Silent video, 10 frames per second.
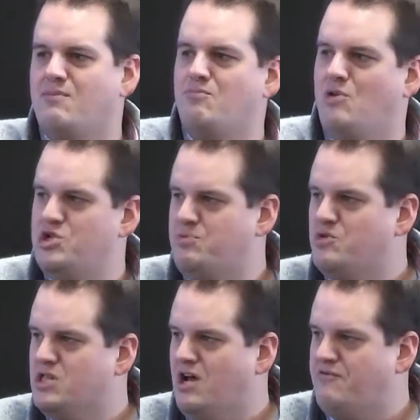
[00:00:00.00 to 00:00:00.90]
at
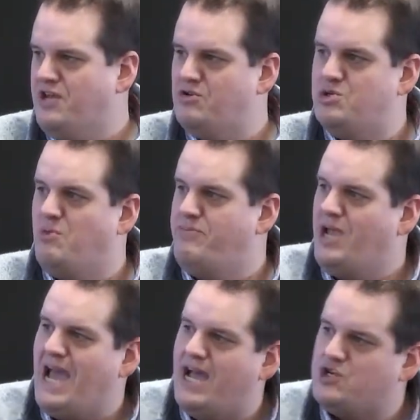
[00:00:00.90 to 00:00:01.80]
multiple cloud vendors. might
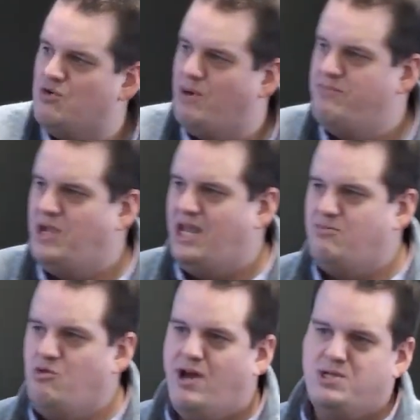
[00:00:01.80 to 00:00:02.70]
be Azure, might be
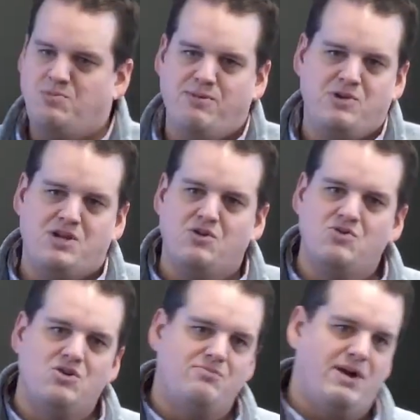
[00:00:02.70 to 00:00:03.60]
AWS, might be
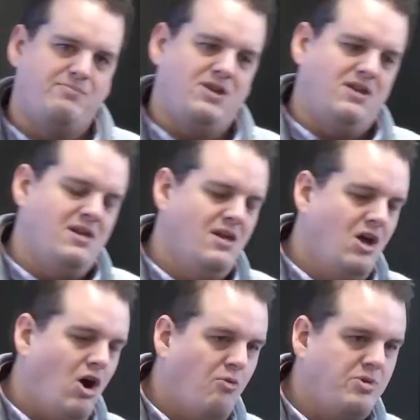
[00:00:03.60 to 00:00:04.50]
Google, might be
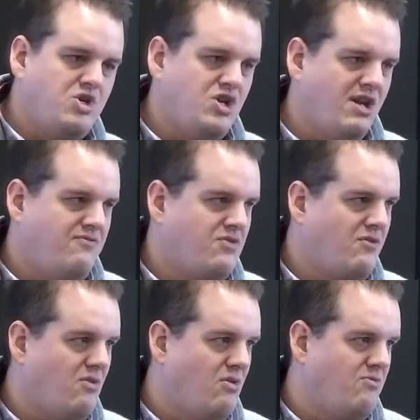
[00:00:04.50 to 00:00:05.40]
OpenShift
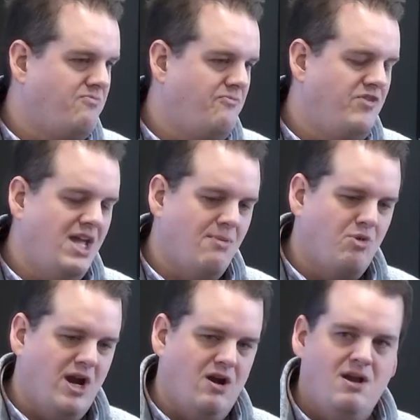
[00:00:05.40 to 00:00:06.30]
or, or
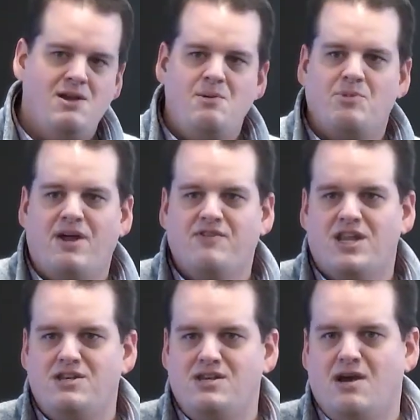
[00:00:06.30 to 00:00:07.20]
VMware. But I've got
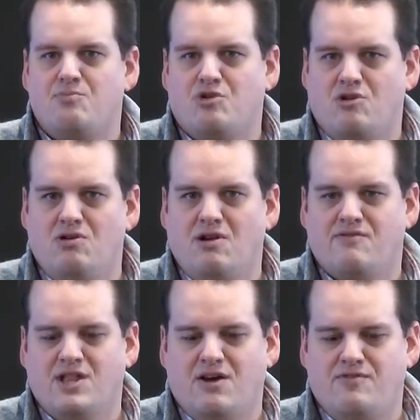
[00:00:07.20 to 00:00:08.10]
a number
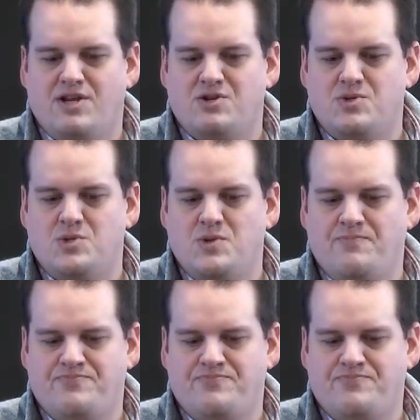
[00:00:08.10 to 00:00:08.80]
of cloud vendors.